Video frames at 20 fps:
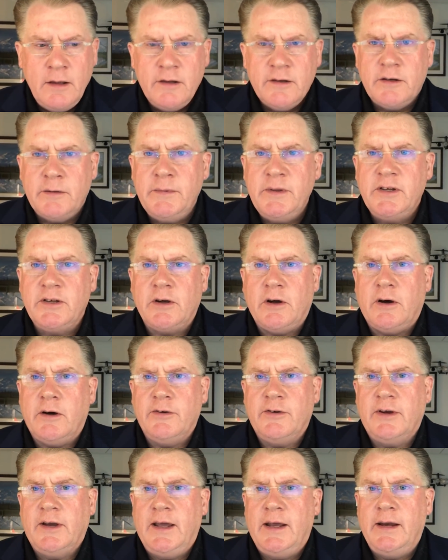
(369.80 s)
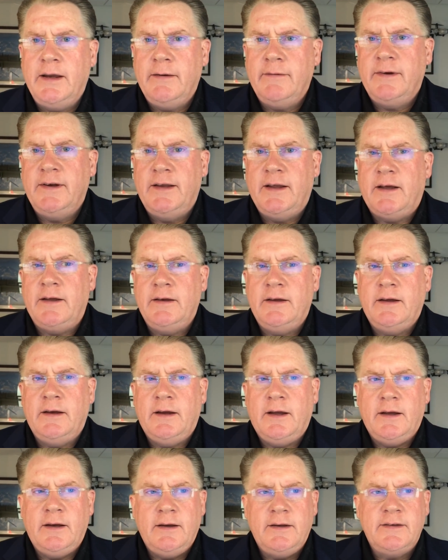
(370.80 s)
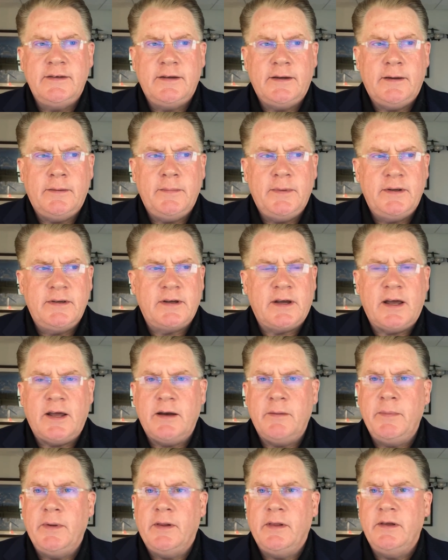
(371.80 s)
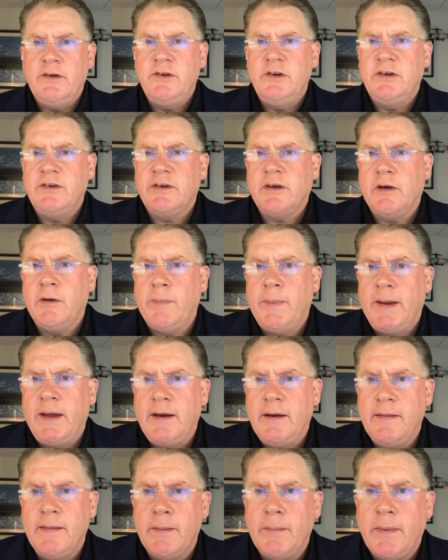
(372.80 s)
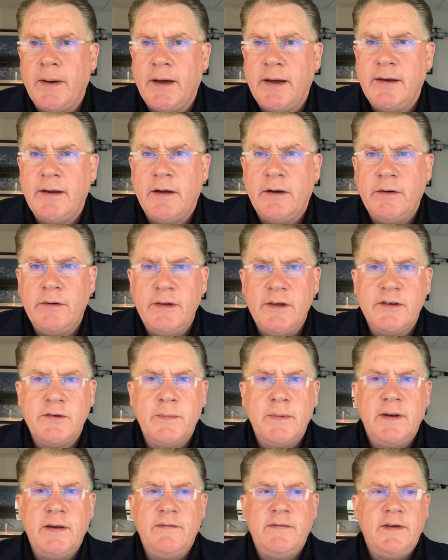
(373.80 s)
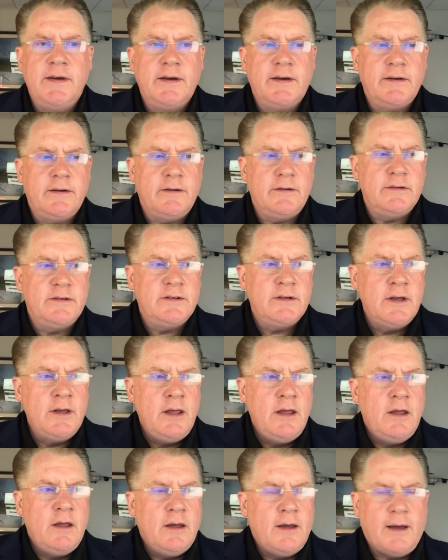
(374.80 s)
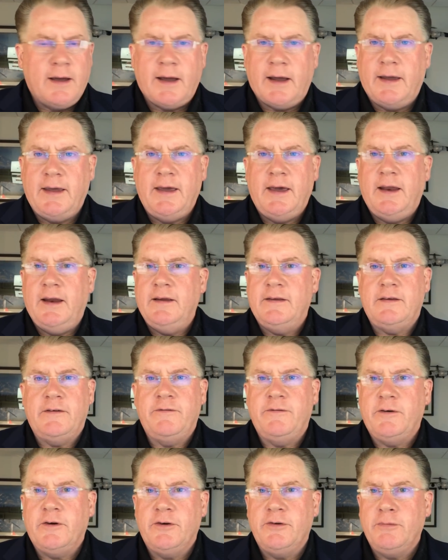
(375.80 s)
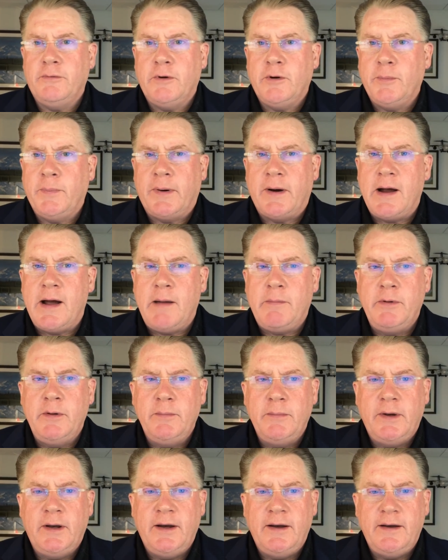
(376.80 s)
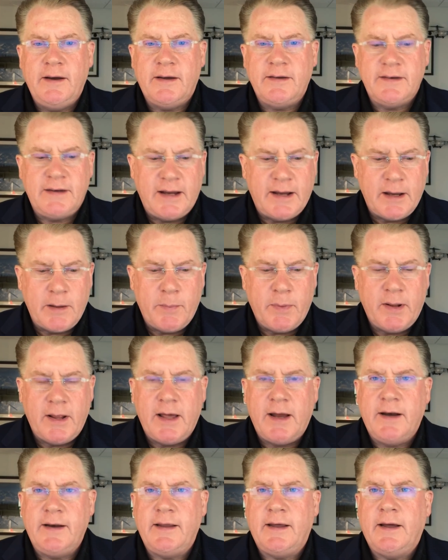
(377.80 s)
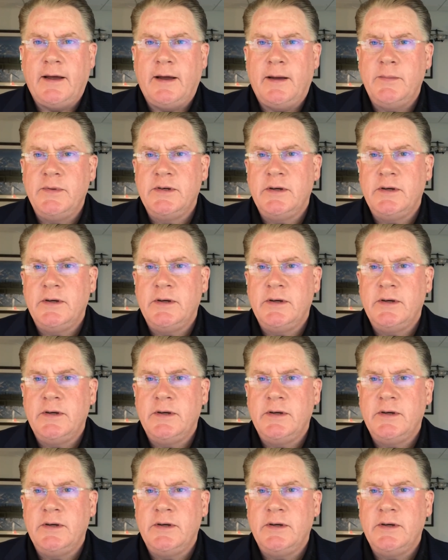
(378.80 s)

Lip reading: Some of these cars are getting redundant, and it's kind of a logistical pain in the butt to own this many vehicles. I get it, it's a first world problem, but it does take up a lot of time.